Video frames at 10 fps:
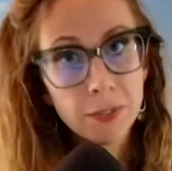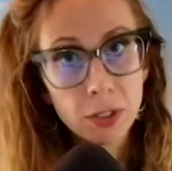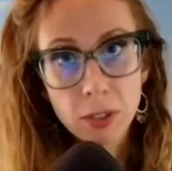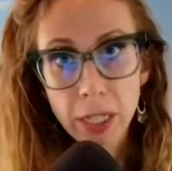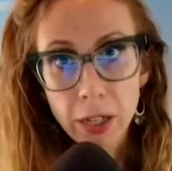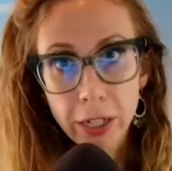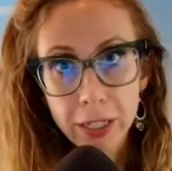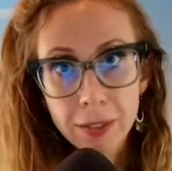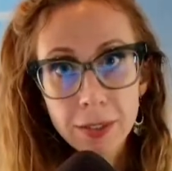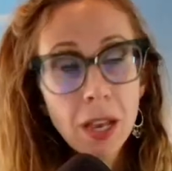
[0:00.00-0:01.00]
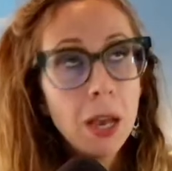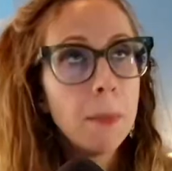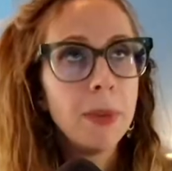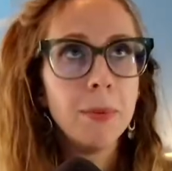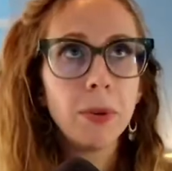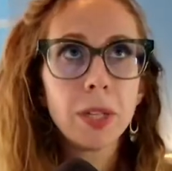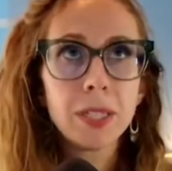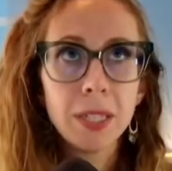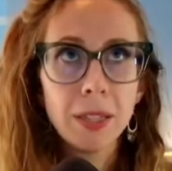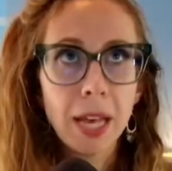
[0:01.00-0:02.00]
lookalike audience. Maybe you can
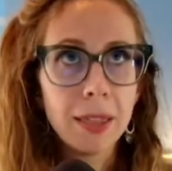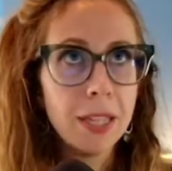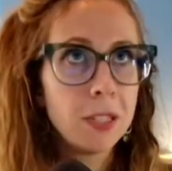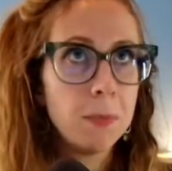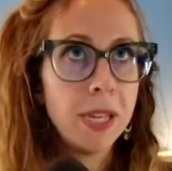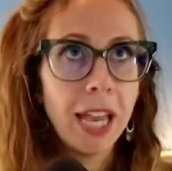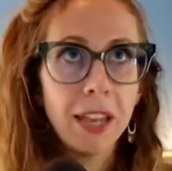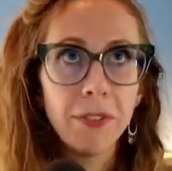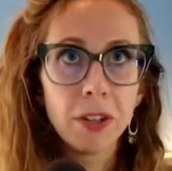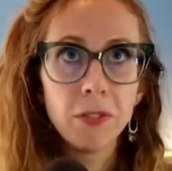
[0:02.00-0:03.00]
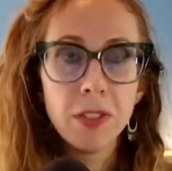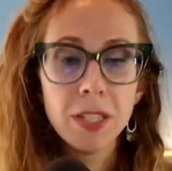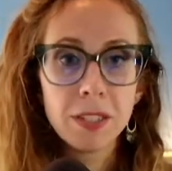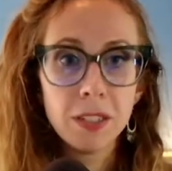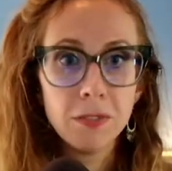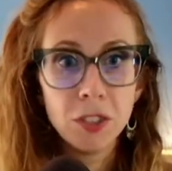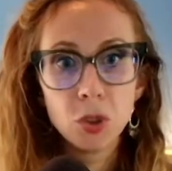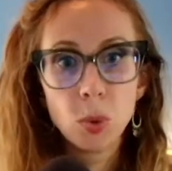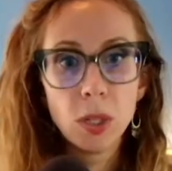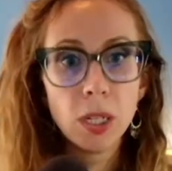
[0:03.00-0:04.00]
see that this behavior of this
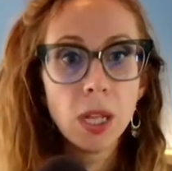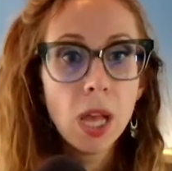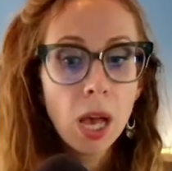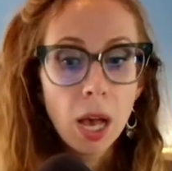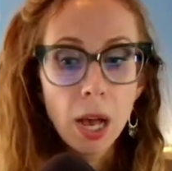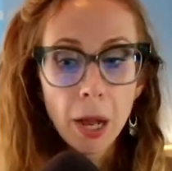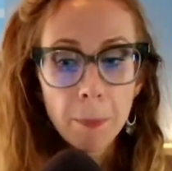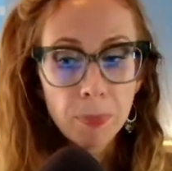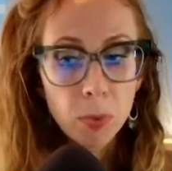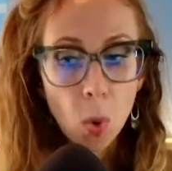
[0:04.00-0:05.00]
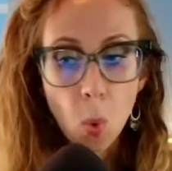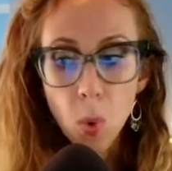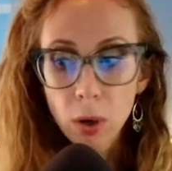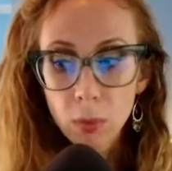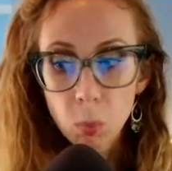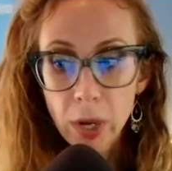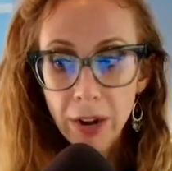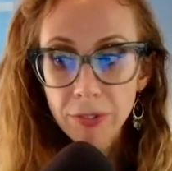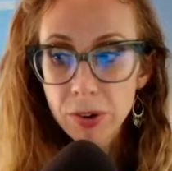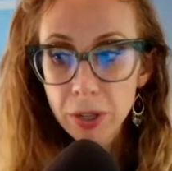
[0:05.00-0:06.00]
individual or
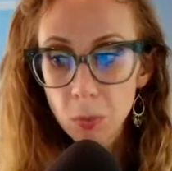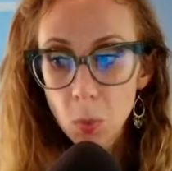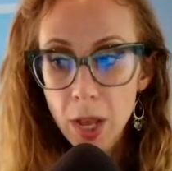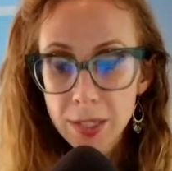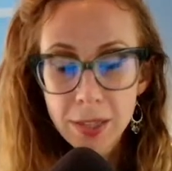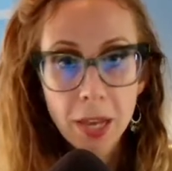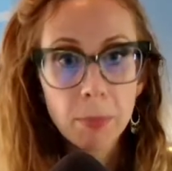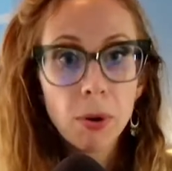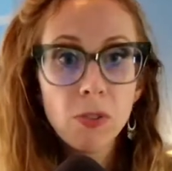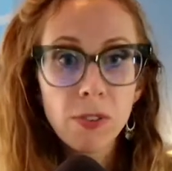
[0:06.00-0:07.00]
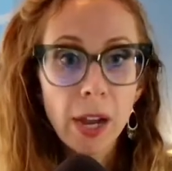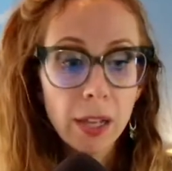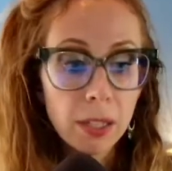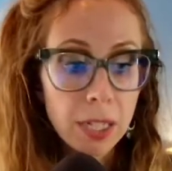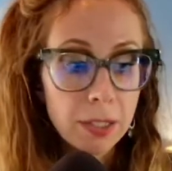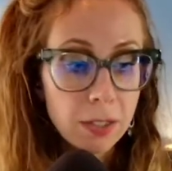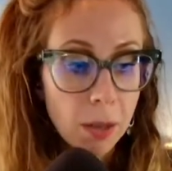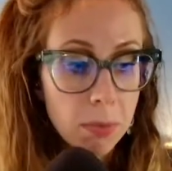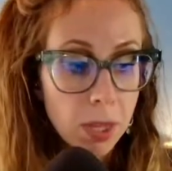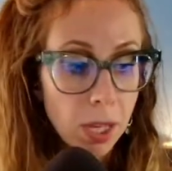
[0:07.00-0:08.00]
whatever it was on that profile is
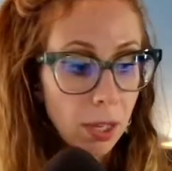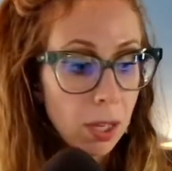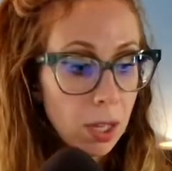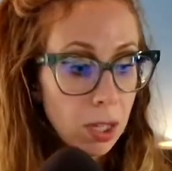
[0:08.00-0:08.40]
something